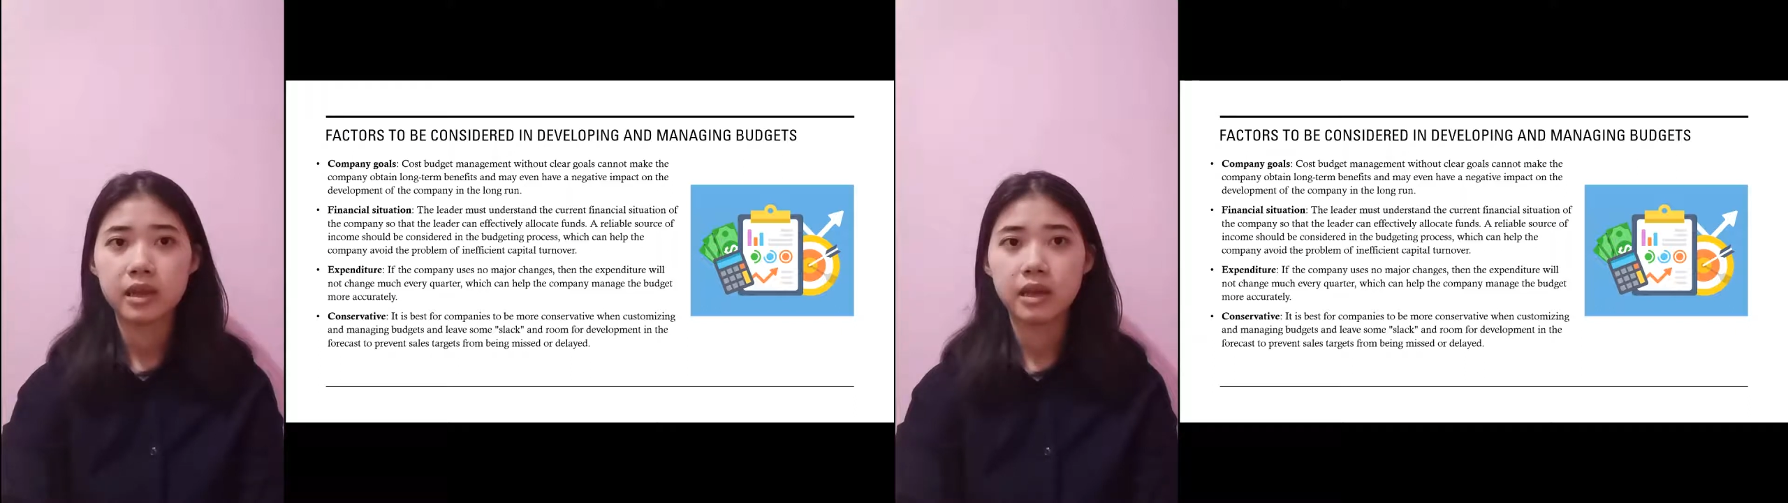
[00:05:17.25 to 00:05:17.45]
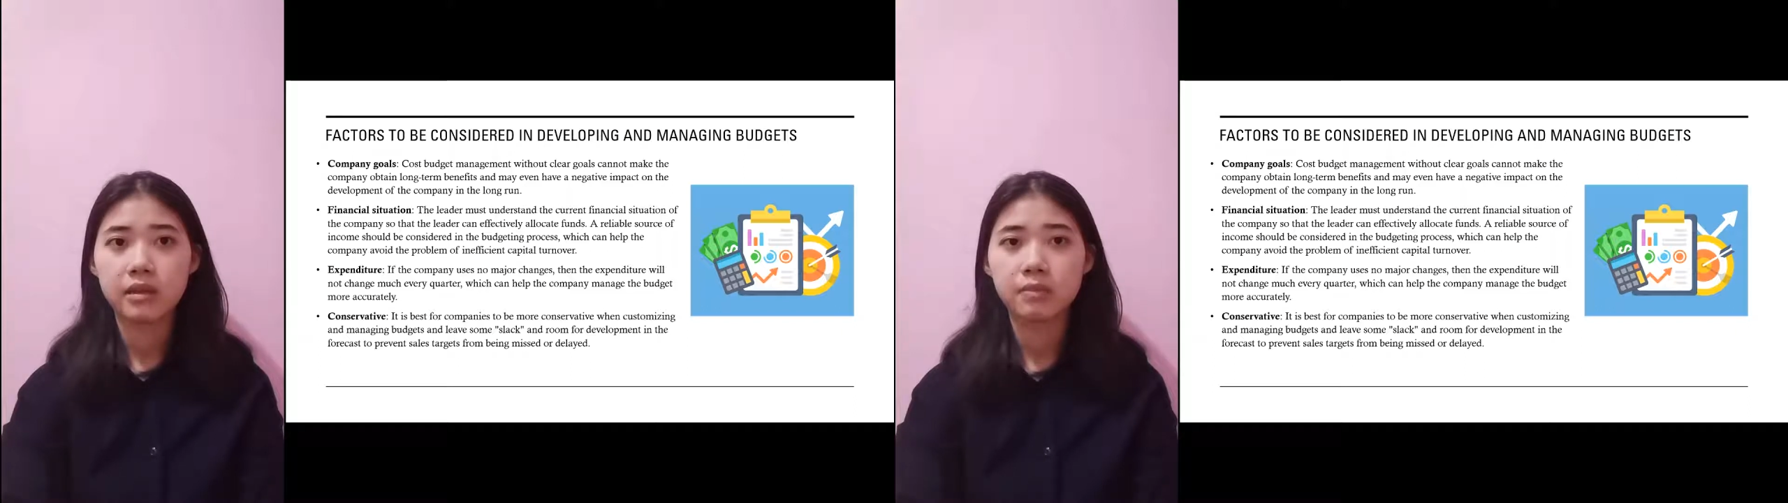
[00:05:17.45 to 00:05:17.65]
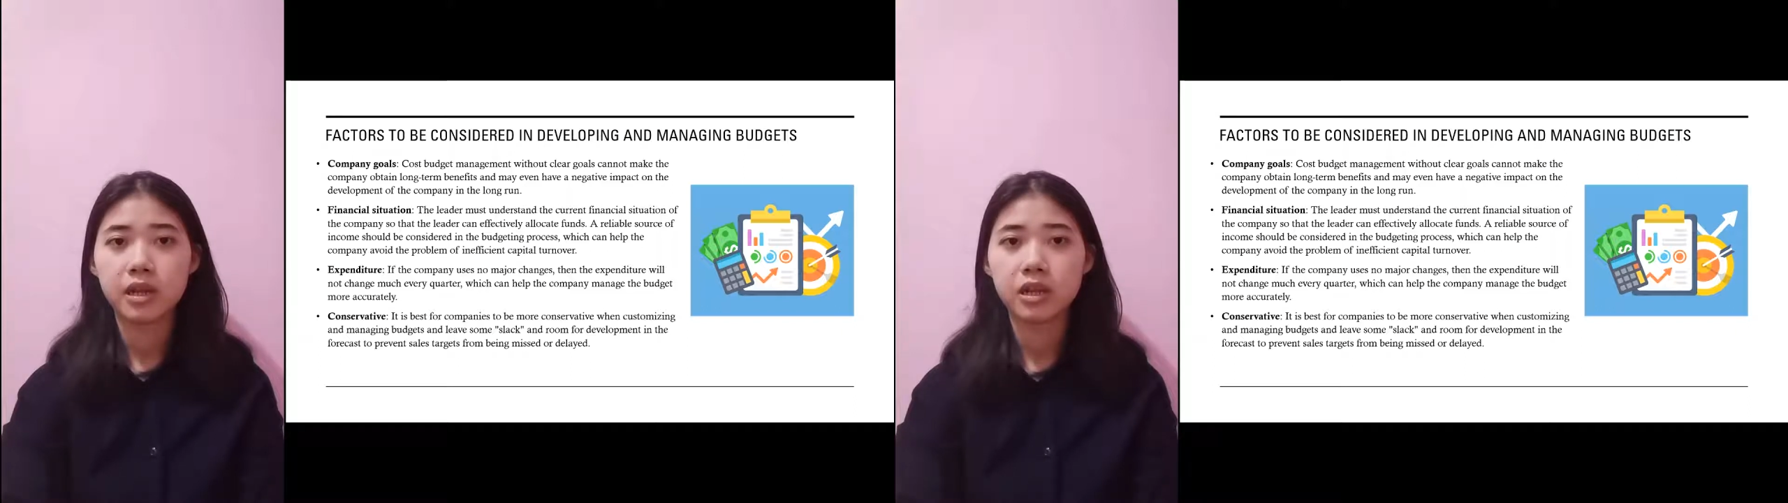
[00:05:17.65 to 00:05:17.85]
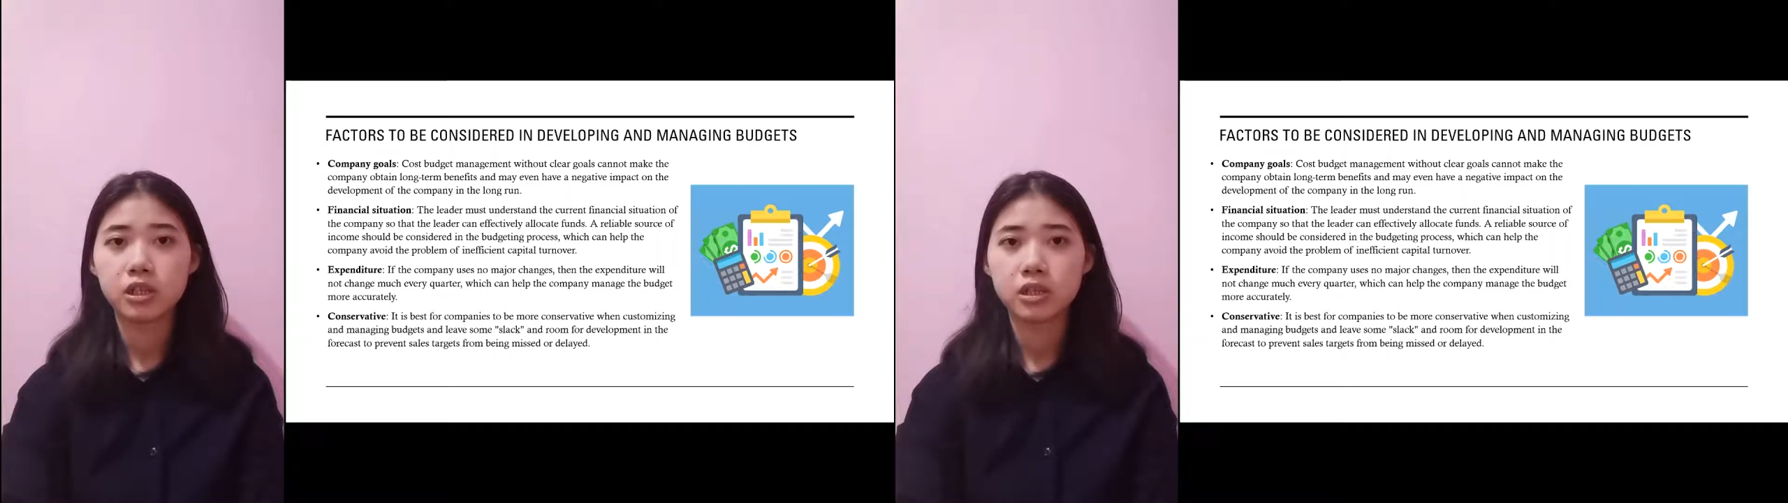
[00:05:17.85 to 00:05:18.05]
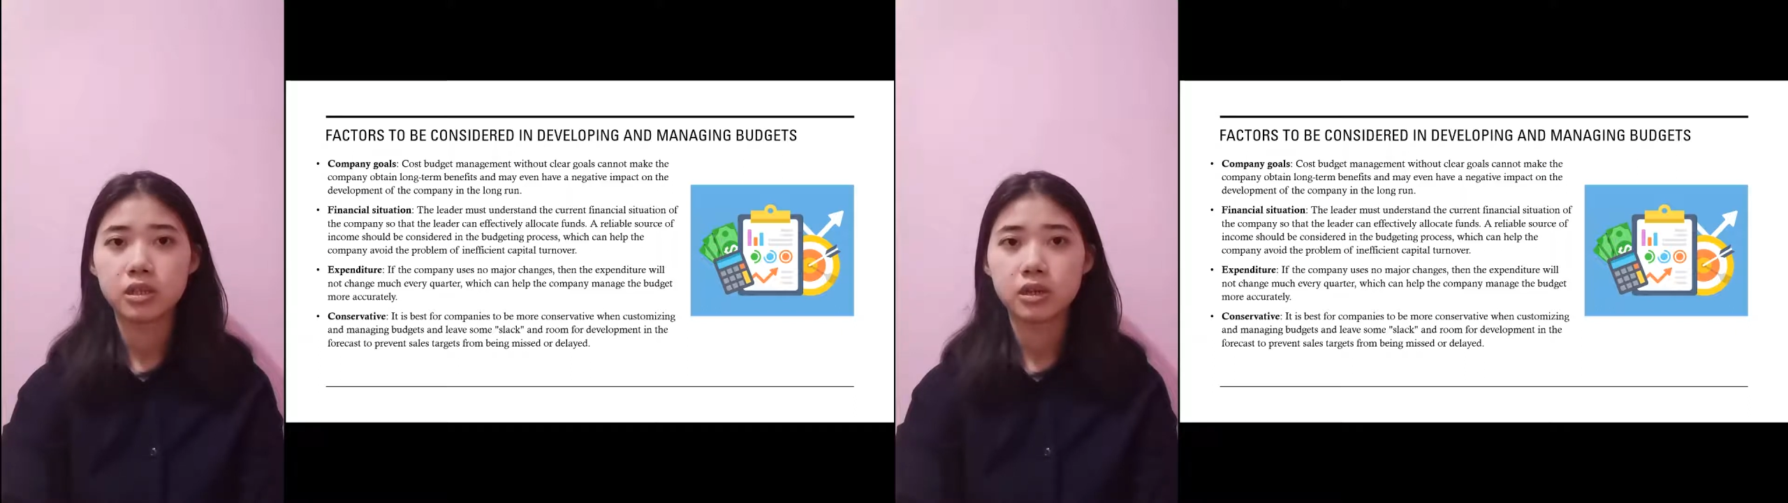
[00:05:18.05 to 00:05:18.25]
and
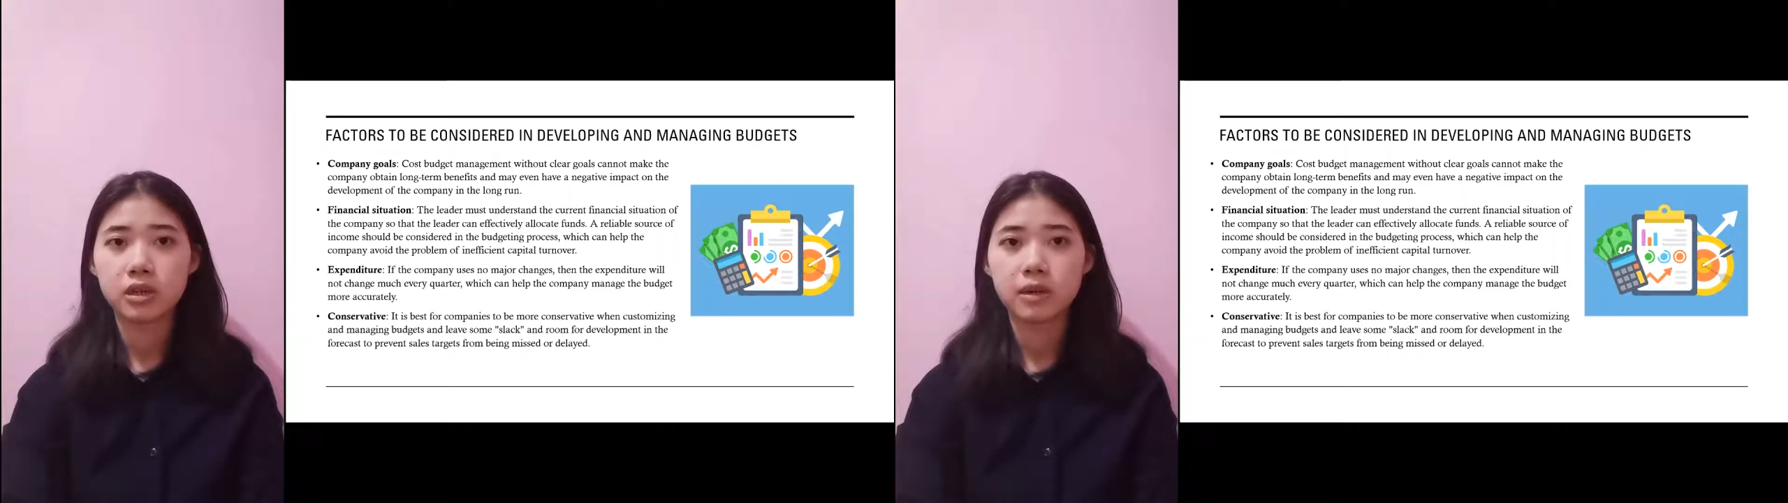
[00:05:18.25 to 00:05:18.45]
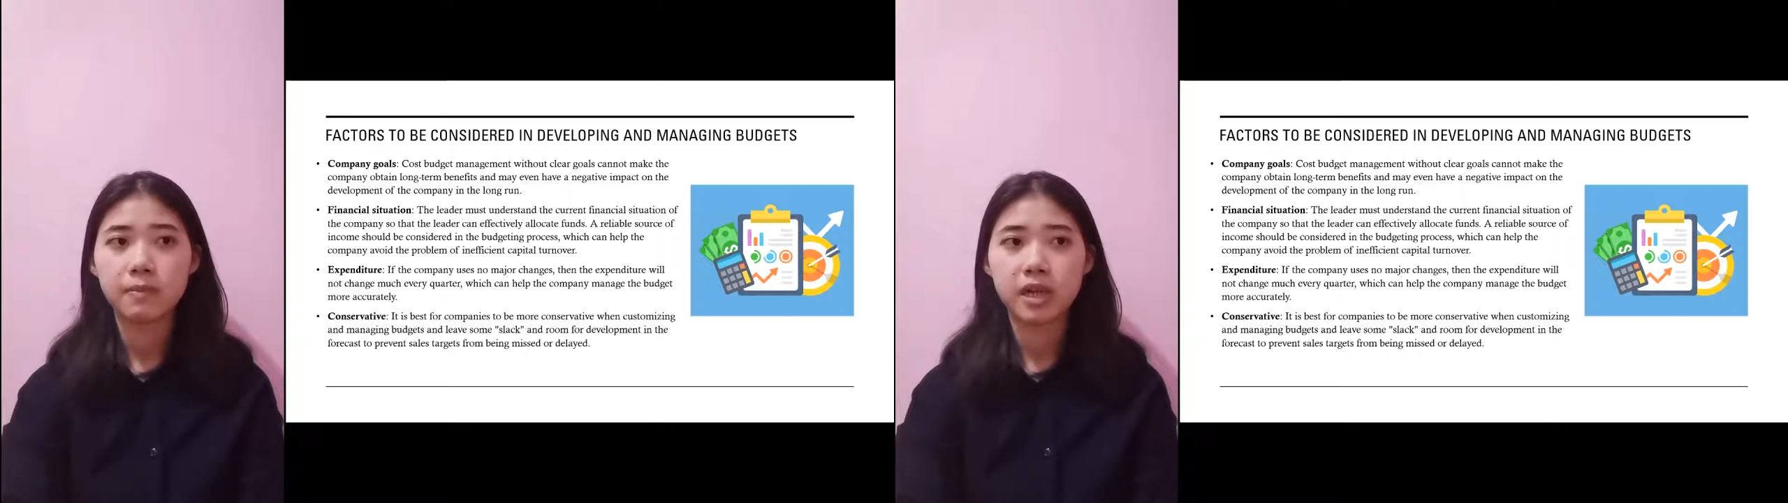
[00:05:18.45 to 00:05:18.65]
managing the